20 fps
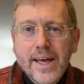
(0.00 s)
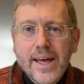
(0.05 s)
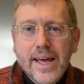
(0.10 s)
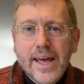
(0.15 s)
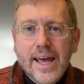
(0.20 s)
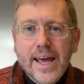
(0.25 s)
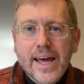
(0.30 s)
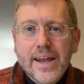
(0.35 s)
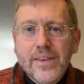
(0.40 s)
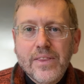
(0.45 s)

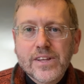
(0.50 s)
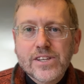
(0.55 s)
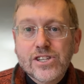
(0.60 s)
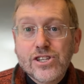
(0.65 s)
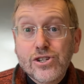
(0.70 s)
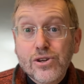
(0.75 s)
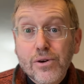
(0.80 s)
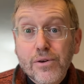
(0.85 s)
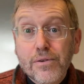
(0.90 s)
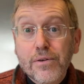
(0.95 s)
and this
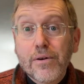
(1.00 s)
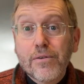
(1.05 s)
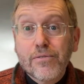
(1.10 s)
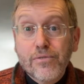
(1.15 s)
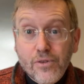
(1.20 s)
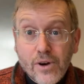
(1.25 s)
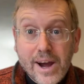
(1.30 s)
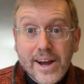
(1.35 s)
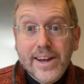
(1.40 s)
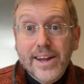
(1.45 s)
is your
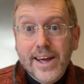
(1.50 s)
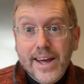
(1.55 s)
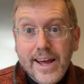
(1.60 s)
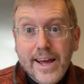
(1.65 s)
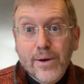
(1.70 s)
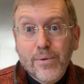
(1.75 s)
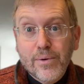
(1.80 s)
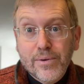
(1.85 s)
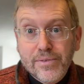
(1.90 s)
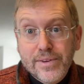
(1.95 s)

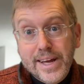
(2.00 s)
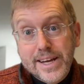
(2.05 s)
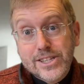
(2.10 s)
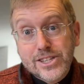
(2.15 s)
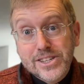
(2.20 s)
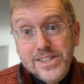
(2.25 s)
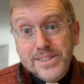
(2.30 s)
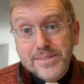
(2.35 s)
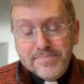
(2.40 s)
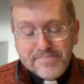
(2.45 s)
Friday
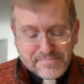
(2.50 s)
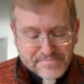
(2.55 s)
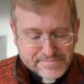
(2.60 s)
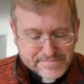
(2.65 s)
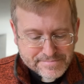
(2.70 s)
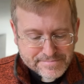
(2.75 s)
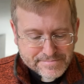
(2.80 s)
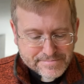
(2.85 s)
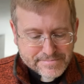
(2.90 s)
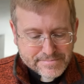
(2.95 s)
reflection.
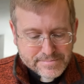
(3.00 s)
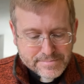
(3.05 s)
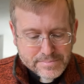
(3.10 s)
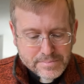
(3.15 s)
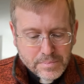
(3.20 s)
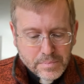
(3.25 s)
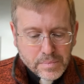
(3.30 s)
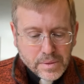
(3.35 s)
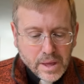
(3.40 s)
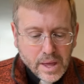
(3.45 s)

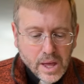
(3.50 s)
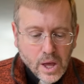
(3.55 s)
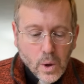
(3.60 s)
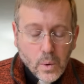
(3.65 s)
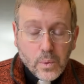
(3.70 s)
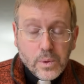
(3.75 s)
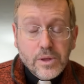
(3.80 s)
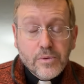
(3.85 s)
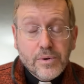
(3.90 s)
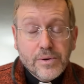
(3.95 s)

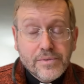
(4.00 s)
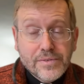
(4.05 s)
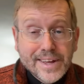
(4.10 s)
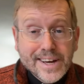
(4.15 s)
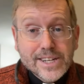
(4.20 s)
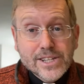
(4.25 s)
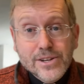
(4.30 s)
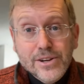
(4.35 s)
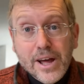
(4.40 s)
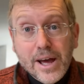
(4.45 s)
Well, the
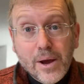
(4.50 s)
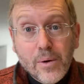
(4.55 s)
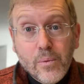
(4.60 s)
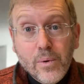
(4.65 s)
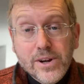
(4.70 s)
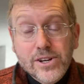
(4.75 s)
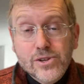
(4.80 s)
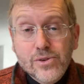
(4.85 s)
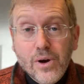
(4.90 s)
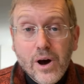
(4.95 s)
reflection I
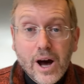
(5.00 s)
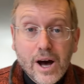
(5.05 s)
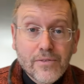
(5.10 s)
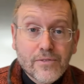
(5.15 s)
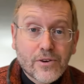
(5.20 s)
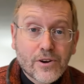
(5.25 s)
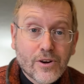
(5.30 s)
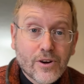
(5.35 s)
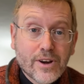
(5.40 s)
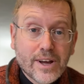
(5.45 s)
want to
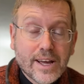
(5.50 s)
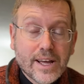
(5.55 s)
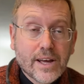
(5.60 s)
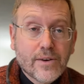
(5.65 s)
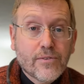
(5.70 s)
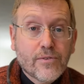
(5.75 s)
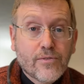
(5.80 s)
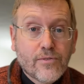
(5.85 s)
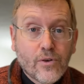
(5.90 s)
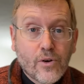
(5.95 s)
offer
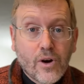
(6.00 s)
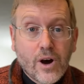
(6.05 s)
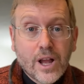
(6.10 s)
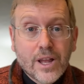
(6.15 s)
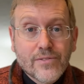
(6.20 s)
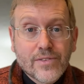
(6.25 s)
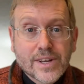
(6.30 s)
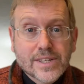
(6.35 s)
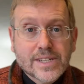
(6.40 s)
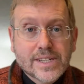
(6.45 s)
for all
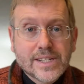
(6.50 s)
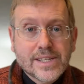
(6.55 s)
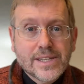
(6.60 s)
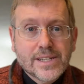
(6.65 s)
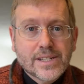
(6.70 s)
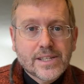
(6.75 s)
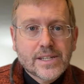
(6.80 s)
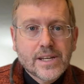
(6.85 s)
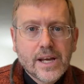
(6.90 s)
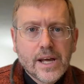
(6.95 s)
of us
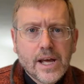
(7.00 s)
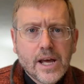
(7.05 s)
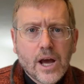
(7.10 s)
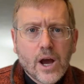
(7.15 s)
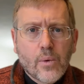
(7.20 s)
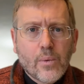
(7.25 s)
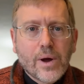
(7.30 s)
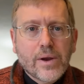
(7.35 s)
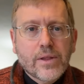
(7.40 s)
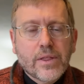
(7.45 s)
is
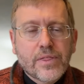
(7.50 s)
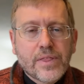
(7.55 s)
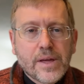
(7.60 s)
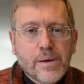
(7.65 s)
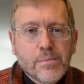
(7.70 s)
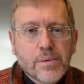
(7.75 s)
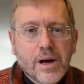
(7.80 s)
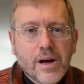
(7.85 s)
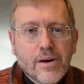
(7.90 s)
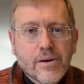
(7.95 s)
around the
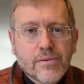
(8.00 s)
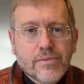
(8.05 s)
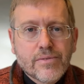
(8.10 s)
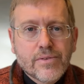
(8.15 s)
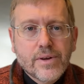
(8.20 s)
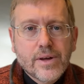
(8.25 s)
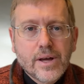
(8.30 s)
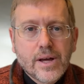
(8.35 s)
theme of